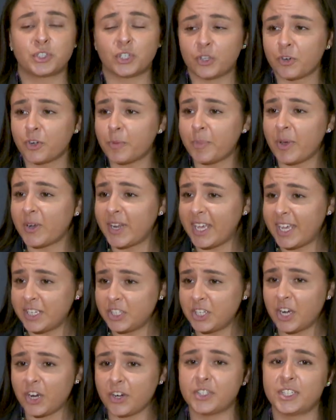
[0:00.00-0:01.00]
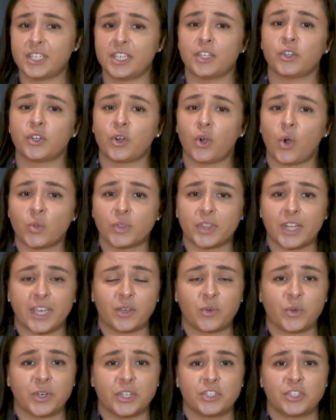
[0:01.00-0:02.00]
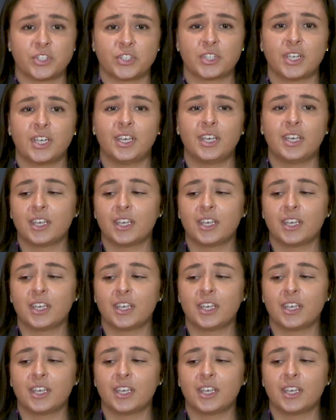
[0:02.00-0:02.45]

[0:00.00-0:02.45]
to learn about ADRD in their own language,